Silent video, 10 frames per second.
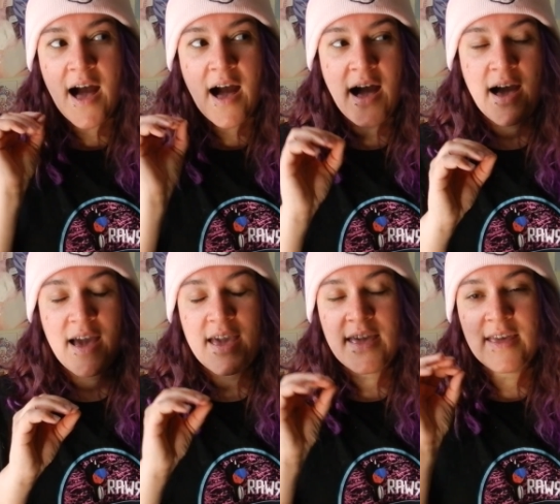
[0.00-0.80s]

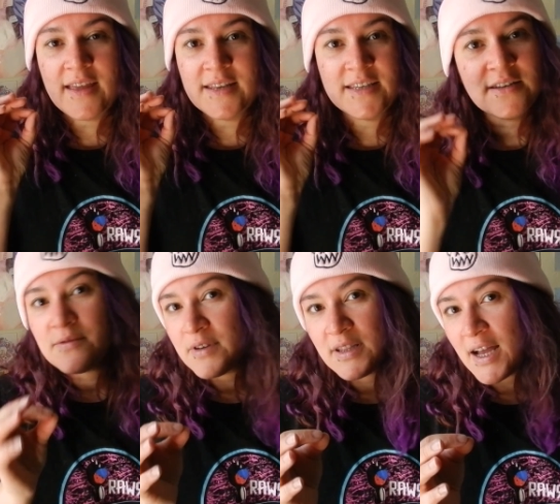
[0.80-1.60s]
I didn't
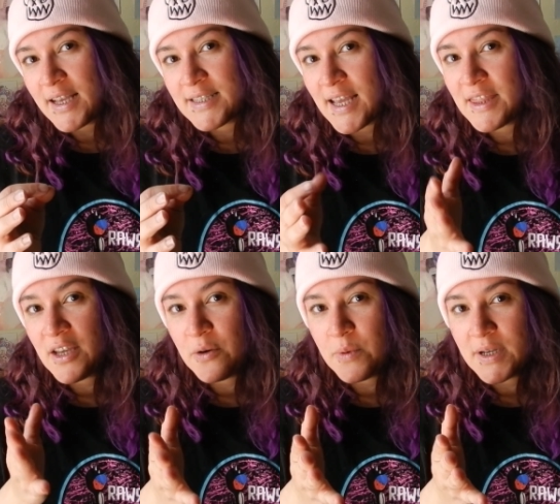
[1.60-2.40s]
realize that
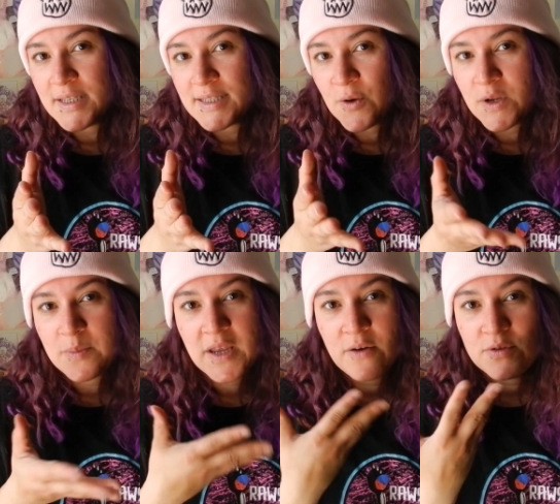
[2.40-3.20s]
there was going to
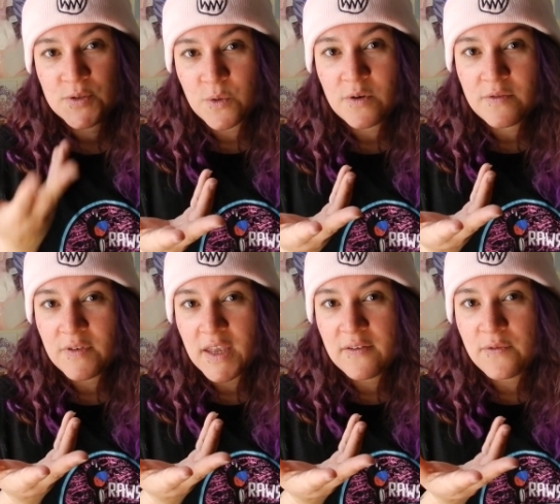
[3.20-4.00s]
be a resort
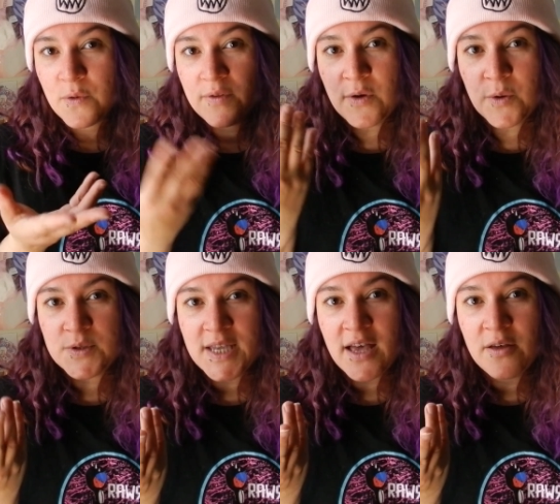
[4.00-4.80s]
fee for the
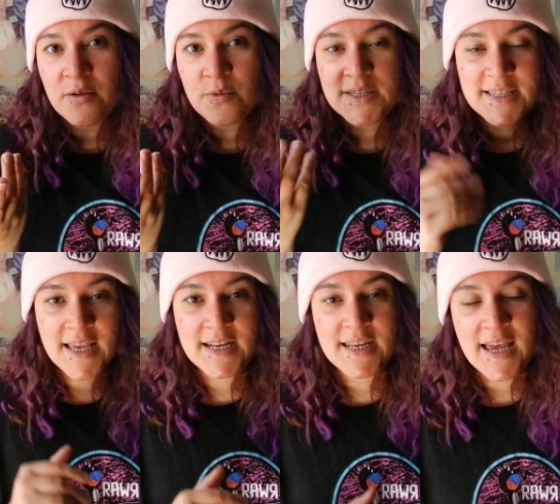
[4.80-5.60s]
hotel. We
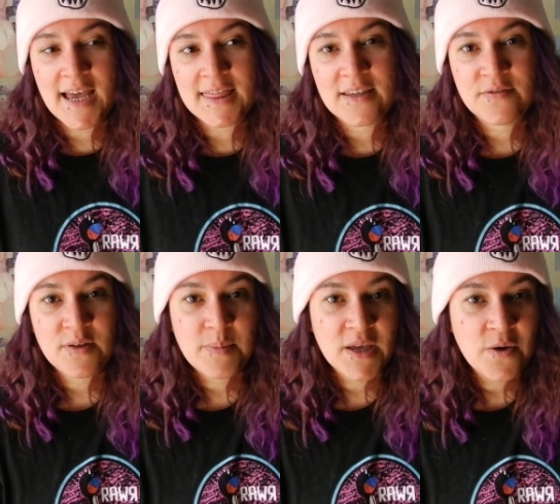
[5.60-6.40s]
stayed at the
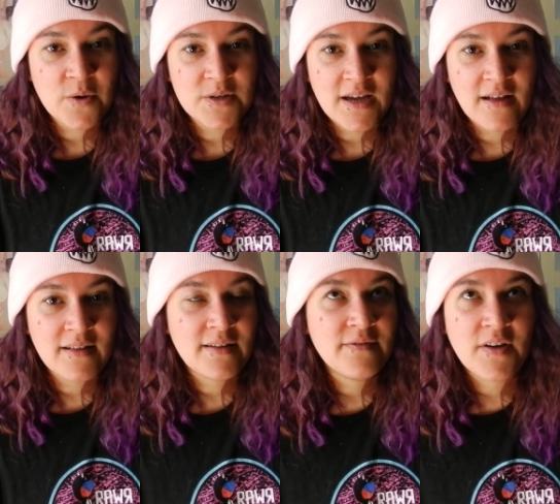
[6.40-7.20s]
Flamingo
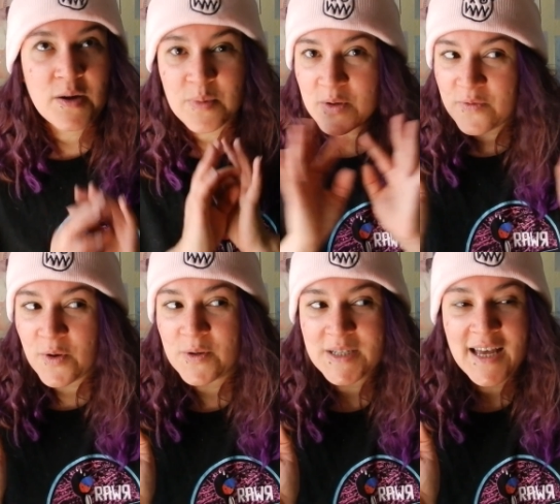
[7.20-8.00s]
Hotel, very
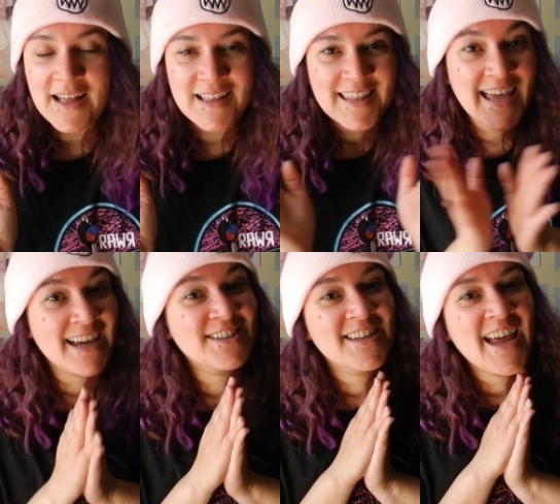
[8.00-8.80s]
beautiful hotel. They
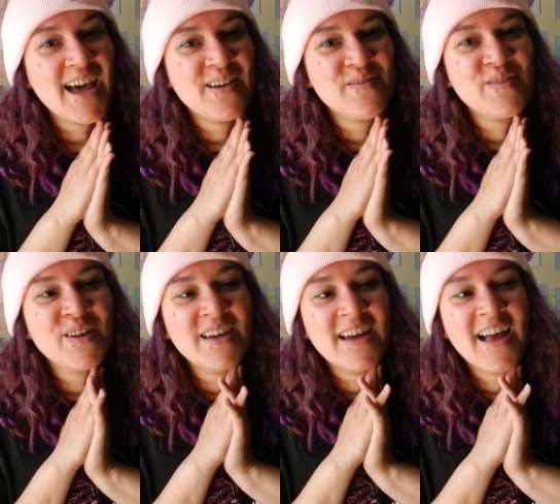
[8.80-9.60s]
actually have
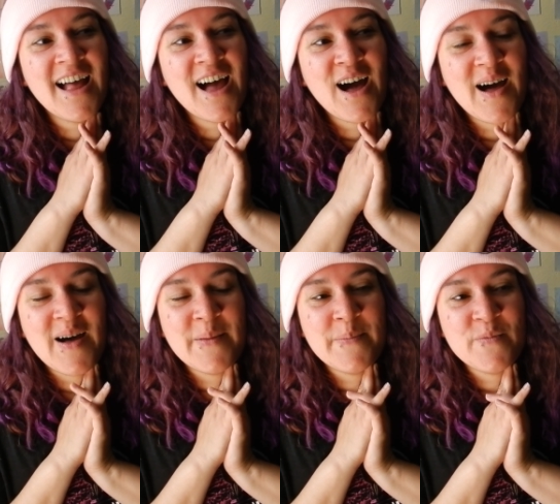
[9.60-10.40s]

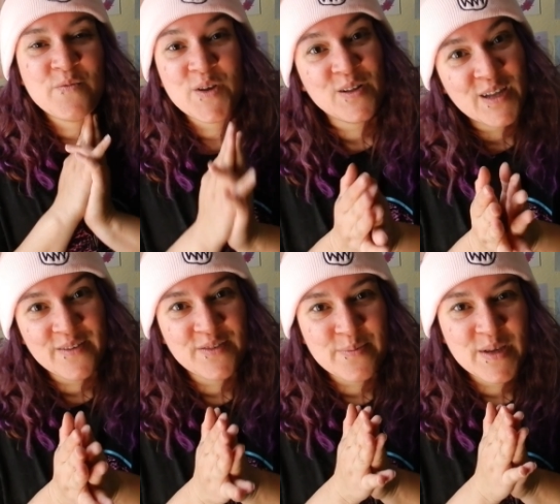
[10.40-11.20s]
um, real
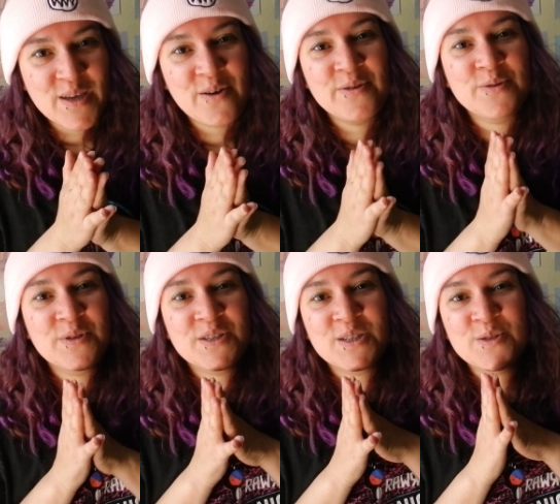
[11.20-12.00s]
life flamingos,
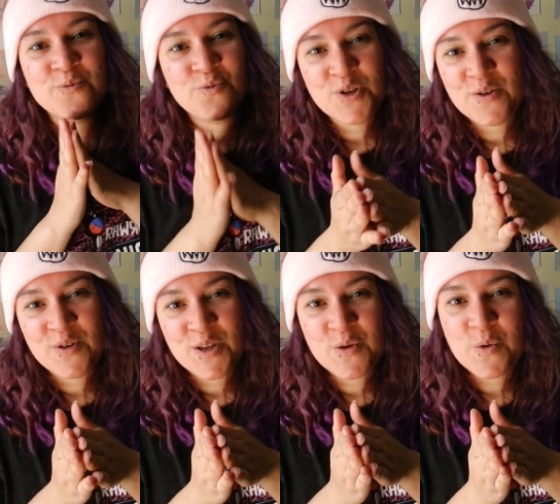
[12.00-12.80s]
which is really,
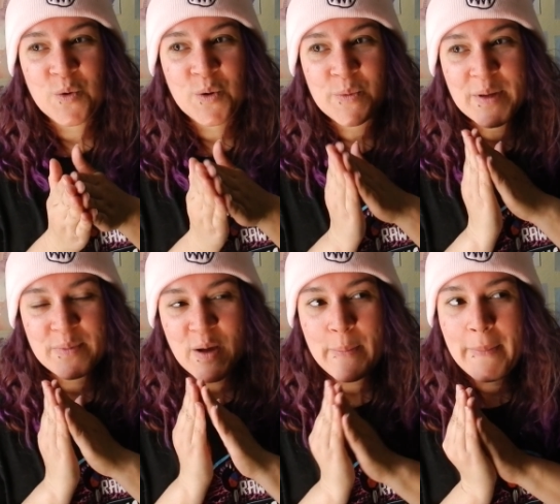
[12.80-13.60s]
really cool.
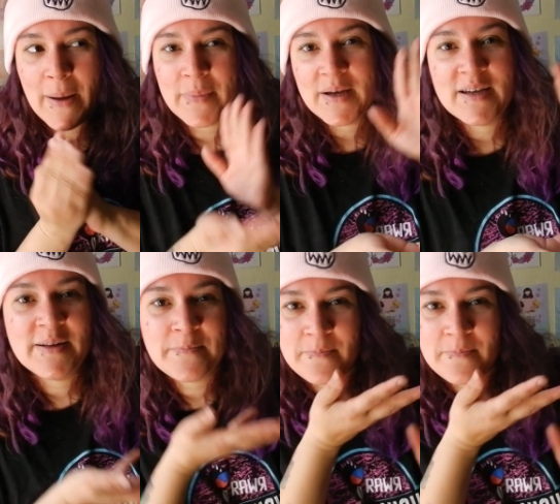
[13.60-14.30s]
Maybe I'll pop a,